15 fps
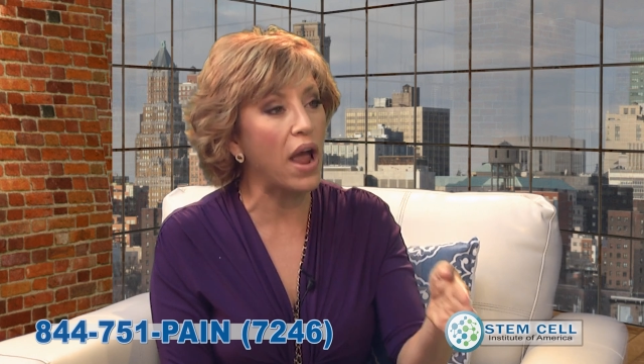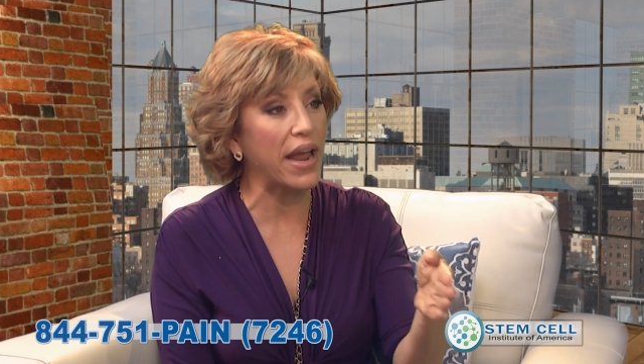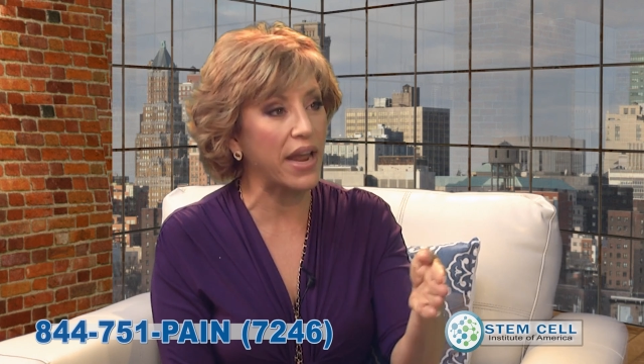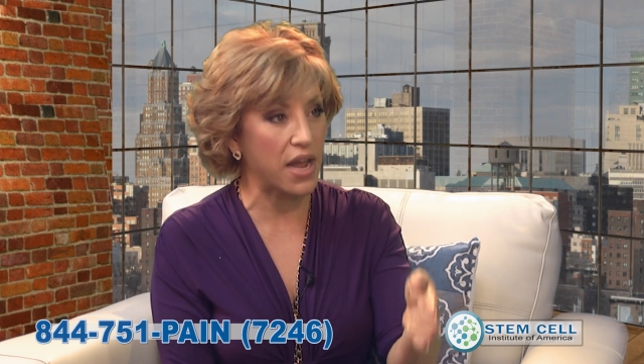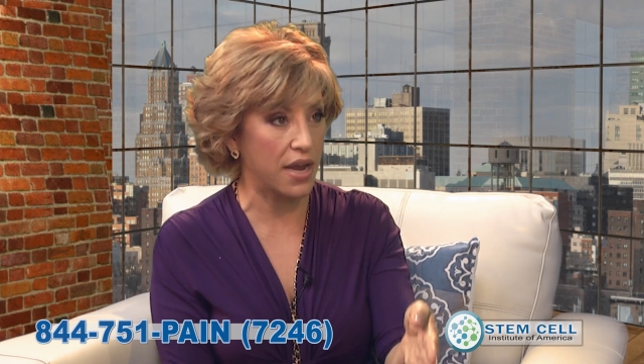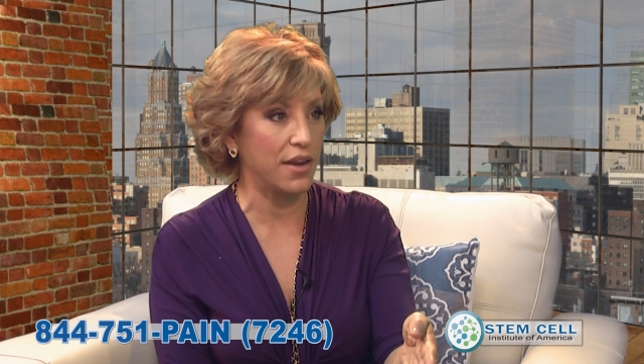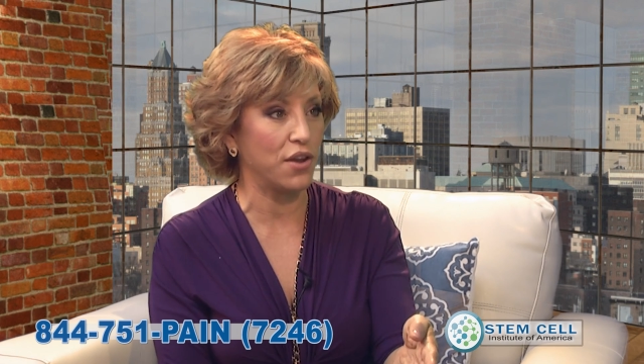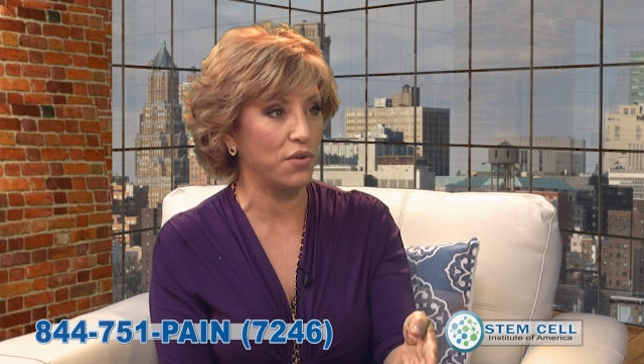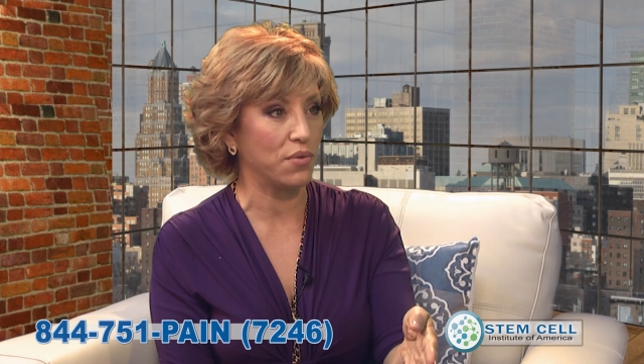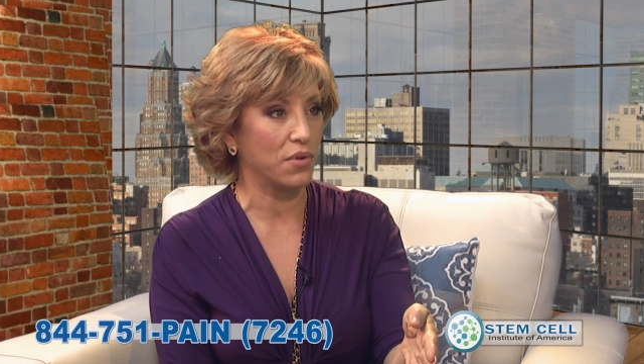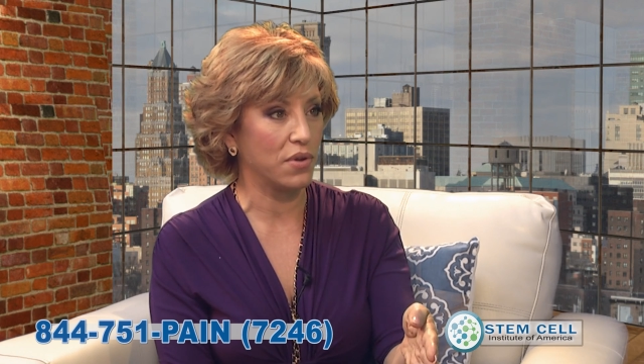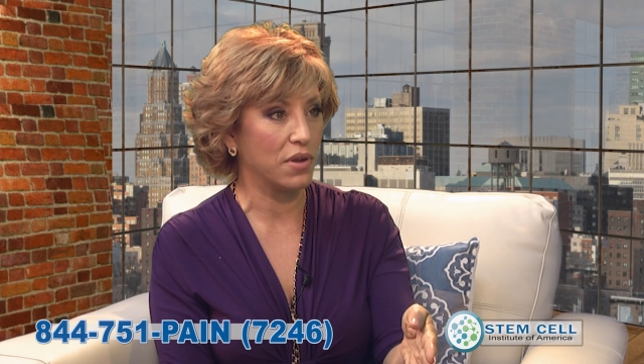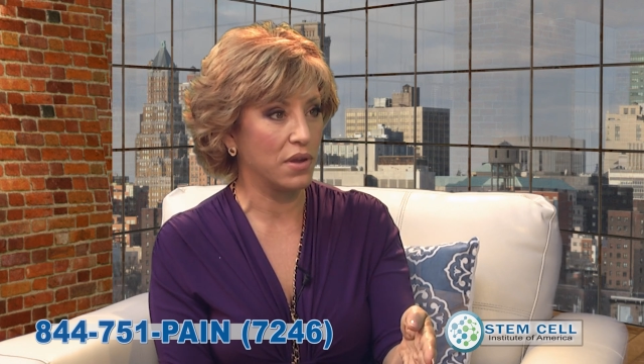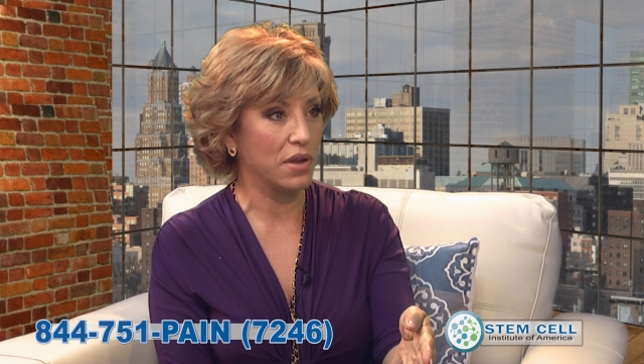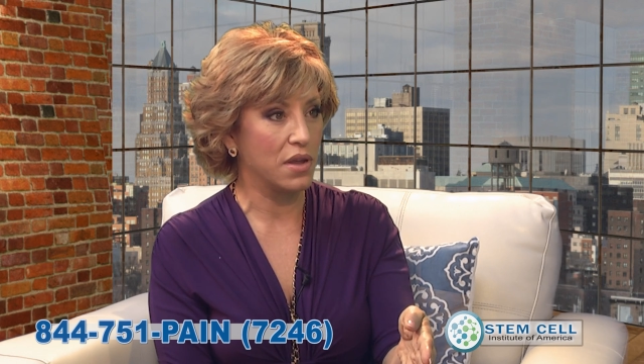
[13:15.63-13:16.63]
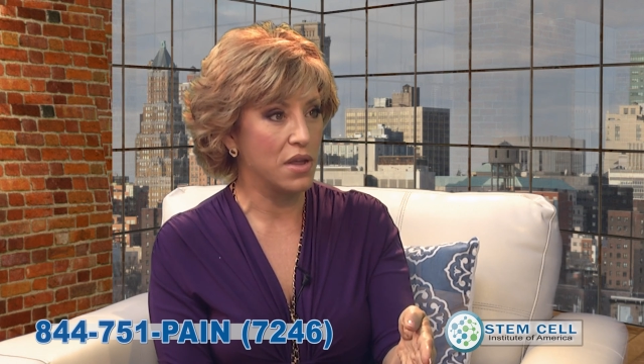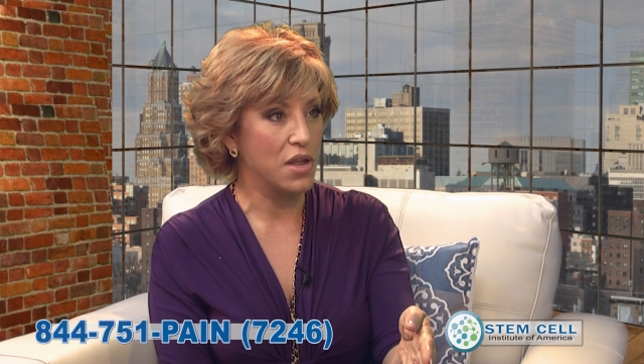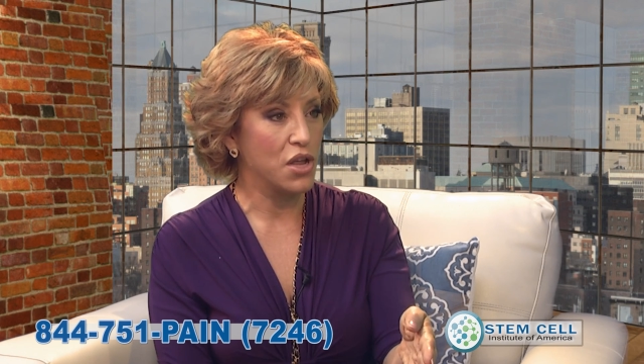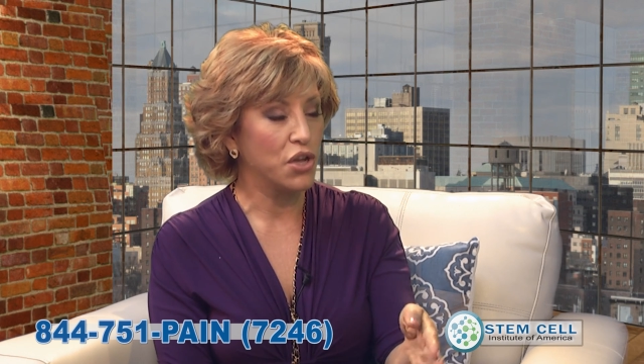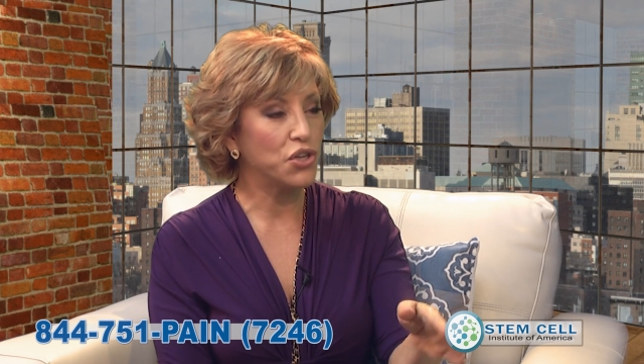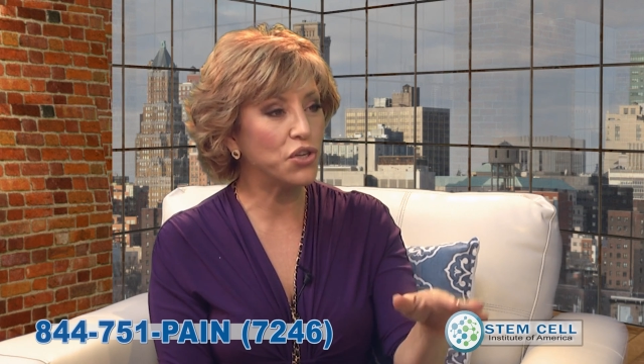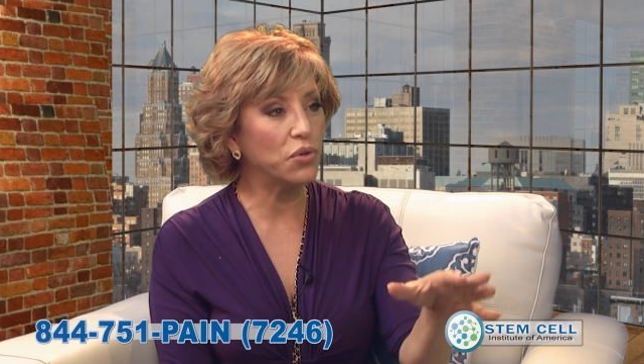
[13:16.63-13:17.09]
I cut you.
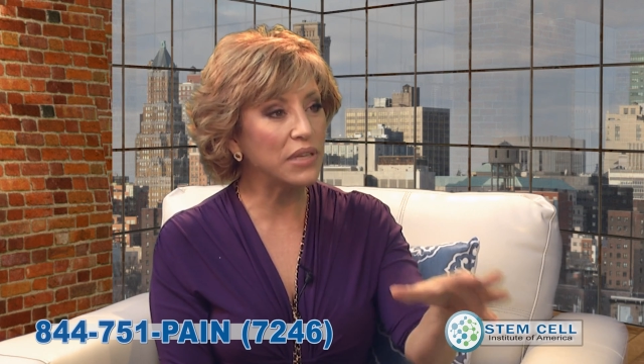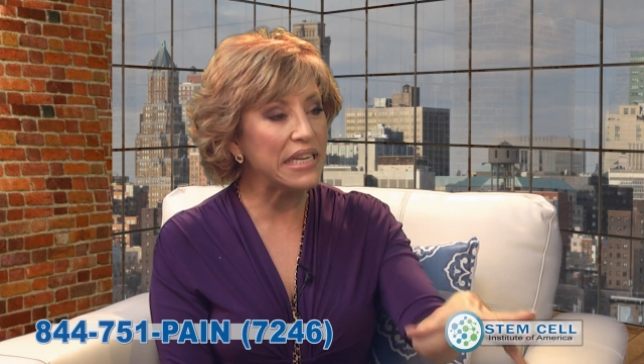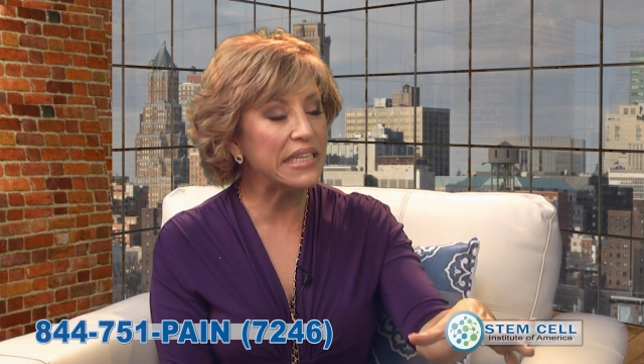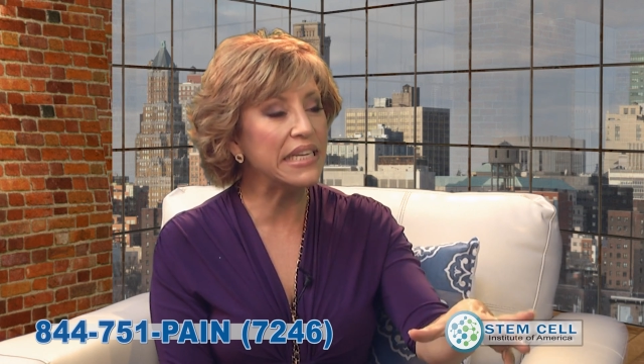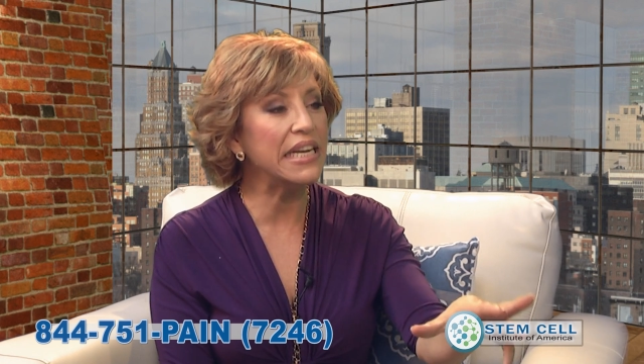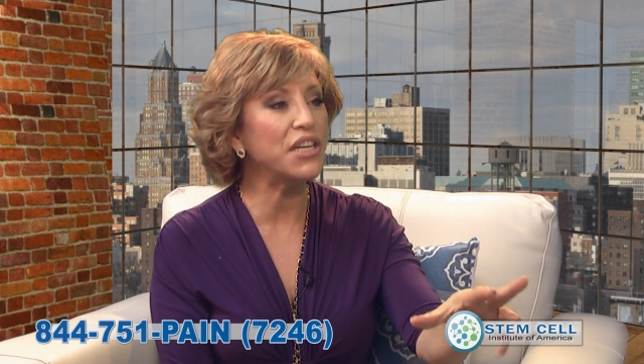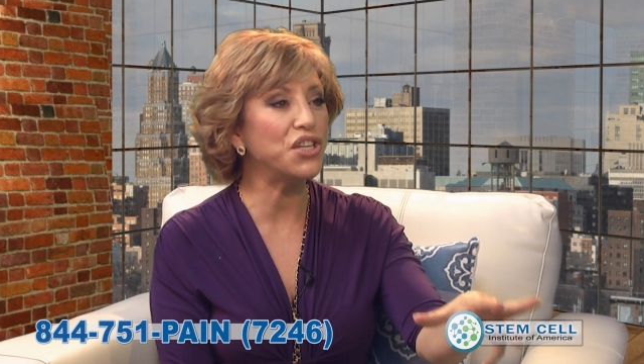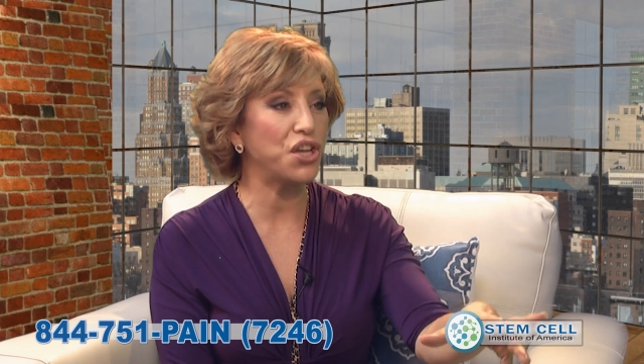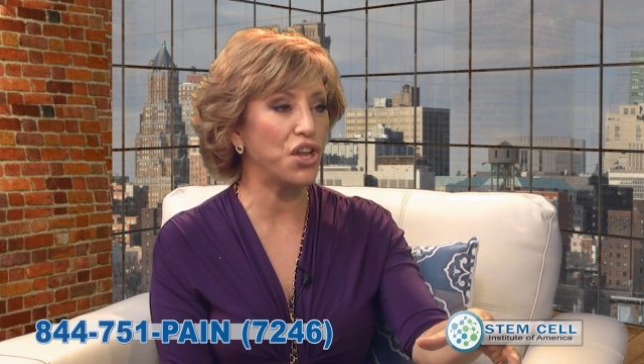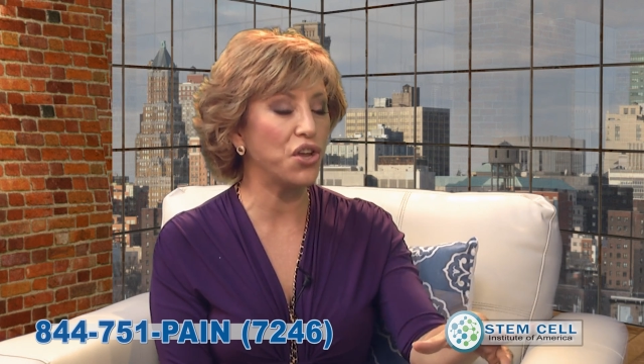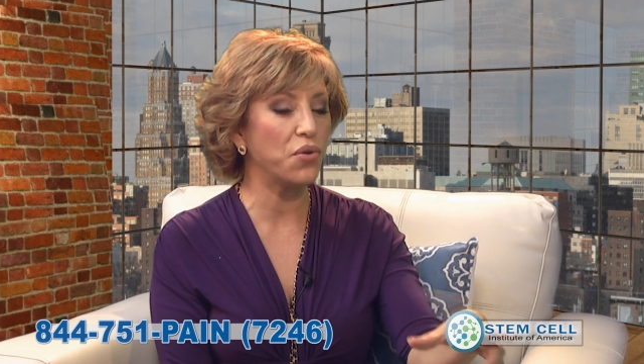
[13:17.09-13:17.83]
So listening to you